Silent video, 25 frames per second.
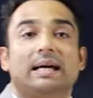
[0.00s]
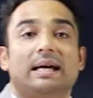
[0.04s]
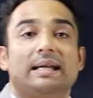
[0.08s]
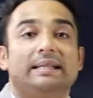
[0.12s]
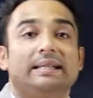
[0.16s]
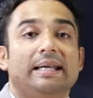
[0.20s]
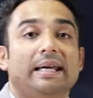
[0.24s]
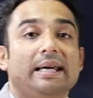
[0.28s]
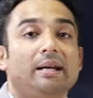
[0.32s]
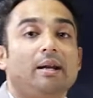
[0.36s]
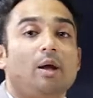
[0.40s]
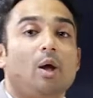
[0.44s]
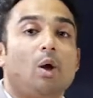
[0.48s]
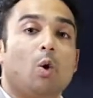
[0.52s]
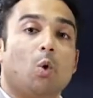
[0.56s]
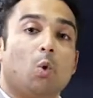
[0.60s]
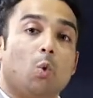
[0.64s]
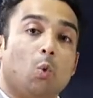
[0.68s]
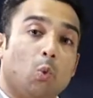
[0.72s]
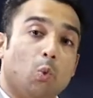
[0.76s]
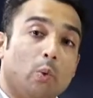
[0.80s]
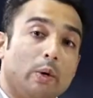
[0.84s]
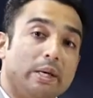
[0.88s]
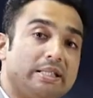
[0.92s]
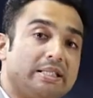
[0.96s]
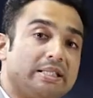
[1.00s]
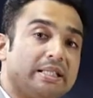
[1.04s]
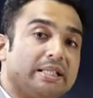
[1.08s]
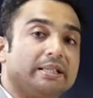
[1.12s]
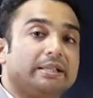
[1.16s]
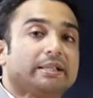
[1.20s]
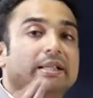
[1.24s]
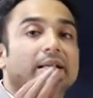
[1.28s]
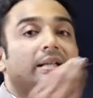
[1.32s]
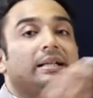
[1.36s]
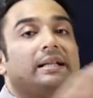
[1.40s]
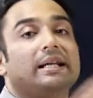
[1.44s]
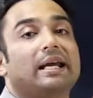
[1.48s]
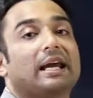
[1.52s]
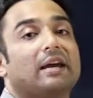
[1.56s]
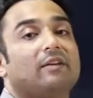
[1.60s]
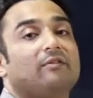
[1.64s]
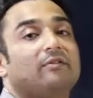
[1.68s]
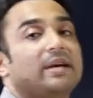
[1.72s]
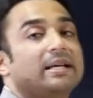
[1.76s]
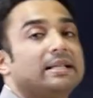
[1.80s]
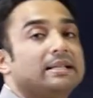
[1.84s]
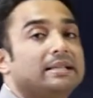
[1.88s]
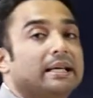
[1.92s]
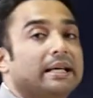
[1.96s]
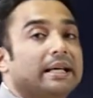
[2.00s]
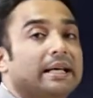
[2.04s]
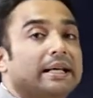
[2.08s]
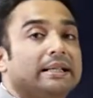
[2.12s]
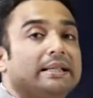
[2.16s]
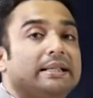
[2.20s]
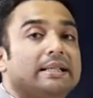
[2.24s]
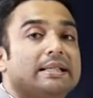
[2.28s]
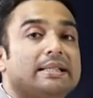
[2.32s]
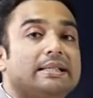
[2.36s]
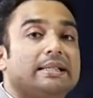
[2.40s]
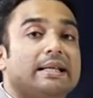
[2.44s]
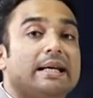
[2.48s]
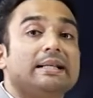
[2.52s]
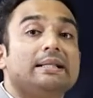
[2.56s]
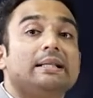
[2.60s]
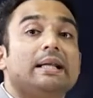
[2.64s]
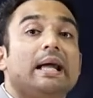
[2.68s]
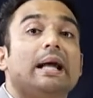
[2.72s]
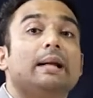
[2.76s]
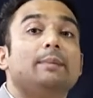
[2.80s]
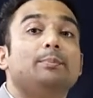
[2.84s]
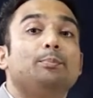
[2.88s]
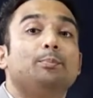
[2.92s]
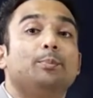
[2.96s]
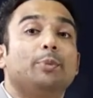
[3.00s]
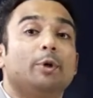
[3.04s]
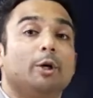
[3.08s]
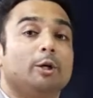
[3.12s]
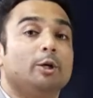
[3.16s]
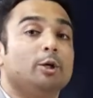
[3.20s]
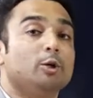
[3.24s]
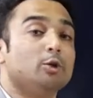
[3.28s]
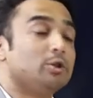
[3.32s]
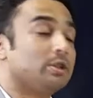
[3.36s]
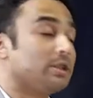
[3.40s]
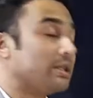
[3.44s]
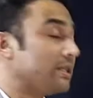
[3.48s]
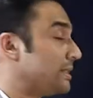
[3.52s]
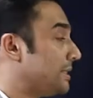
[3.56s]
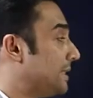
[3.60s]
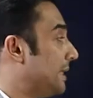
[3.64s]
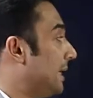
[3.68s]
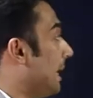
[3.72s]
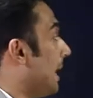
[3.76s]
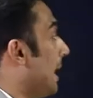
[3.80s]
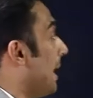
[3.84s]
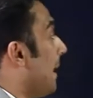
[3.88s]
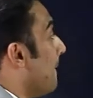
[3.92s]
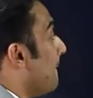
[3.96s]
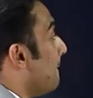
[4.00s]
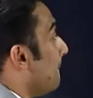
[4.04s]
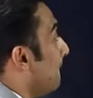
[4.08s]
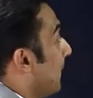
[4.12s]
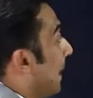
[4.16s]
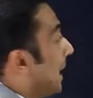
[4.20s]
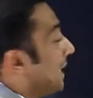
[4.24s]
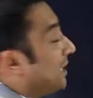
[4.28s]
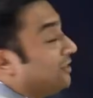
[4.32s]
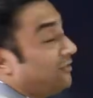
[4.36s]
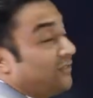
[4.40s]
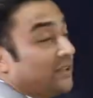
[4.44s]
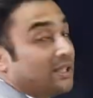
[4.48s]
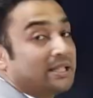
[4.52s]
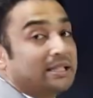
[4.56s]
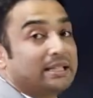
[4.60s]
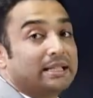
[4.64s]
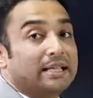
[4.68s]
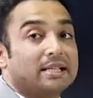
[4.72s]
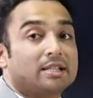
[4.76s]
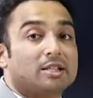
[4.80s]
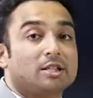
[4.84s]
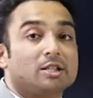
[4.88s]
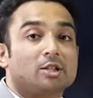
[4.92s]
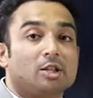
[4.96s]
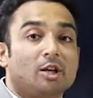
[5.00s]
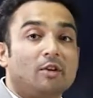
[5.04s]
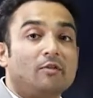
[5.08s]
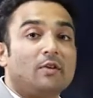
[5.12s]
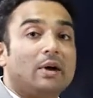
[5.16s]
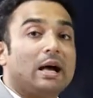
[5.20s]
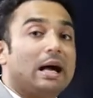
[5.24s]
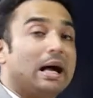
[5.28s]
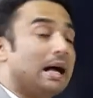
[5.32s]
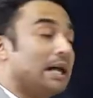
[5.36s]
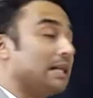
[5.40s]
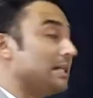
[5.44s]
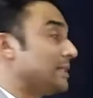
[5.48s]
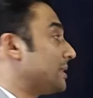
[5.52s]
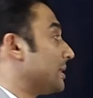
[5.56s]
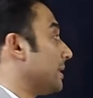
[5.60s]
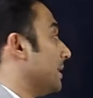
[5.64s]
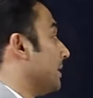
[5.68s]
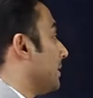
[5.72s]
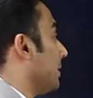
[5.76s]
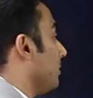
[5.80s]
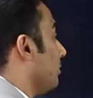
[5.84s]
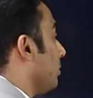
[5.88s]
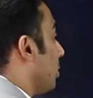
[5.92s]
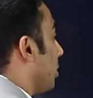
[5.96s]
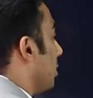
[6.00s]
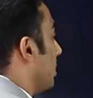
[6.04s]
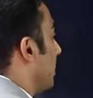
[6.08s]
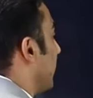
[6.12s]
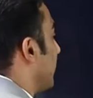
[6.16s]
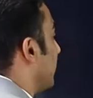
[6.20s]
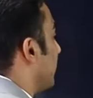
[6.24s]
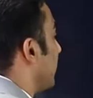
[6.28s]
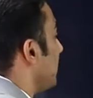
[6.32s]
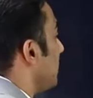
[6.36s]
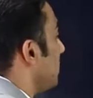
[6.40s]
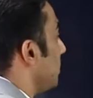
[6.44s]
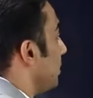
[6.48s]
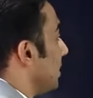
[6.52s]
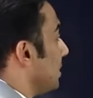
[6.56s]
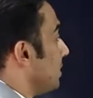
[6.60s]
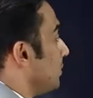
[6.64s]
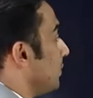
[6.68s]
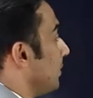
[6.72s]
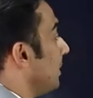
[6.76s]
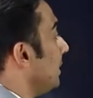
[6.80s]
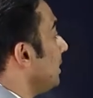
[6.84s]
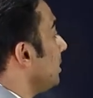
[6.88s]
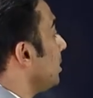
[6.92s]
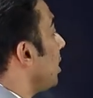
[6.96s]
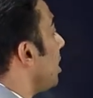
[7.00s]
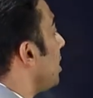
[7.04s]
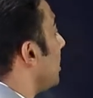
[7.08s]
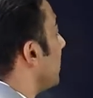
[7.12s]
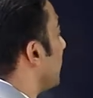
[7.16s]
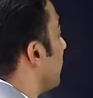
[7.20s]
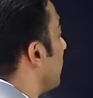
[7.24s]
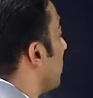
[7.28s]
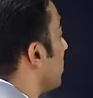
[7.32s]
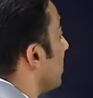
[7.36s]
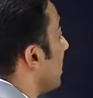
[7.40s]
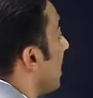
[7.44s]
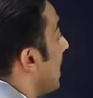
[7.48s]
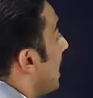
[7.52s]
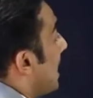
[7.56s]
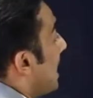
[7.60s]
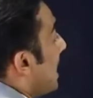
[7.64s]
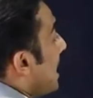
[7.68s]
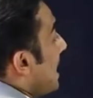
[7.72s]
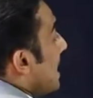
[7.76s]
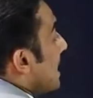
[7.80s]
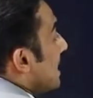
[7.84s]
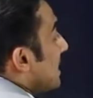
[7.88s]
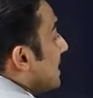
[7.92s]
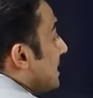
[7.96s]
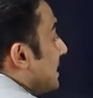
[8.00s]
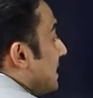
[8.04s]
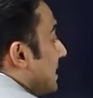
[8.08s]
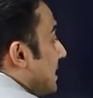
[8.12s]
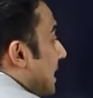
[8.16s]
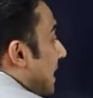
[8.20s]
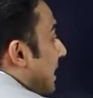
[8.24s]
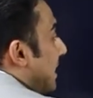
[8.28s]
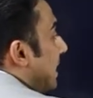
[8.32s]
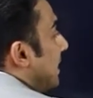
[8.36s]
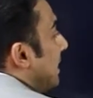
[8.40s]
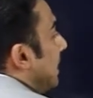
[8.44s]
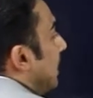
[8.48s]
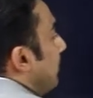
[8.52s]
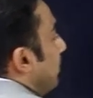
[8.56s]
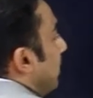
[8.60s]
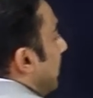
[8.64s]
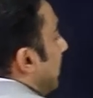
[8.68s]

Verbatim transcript: are there which in turn affects the intestine and produces the manifestations of ulcerative colitis which we will talk about. Genetic